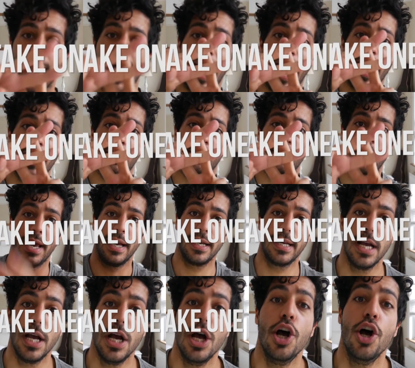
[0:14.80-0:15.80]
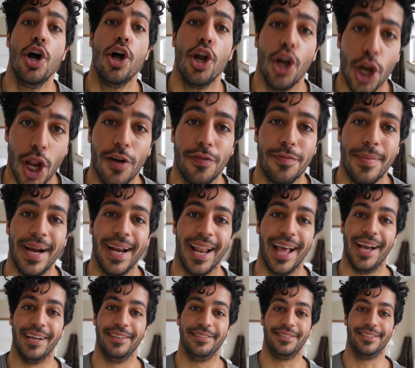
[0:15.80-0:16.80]
hashtag love my
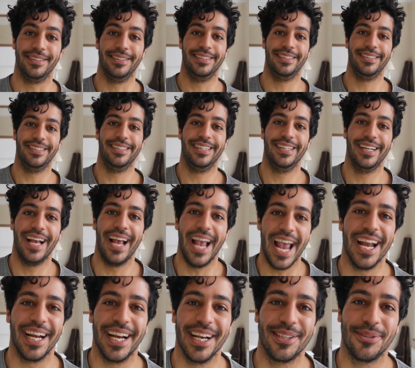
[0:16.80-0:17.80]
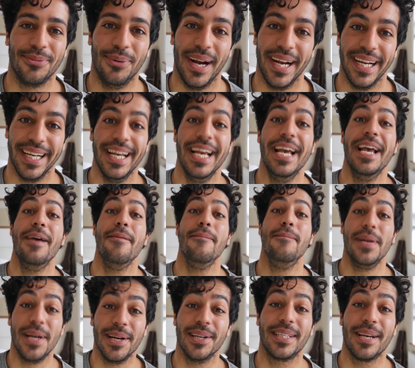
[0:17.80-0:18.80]
life. And guess why?
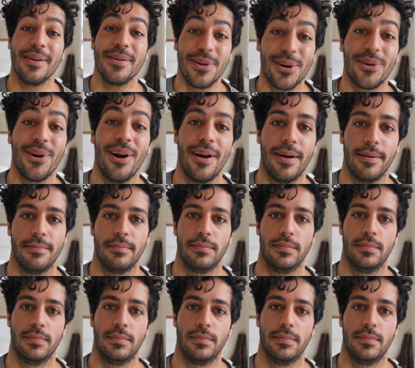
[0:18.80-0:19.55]
Because I'm cro-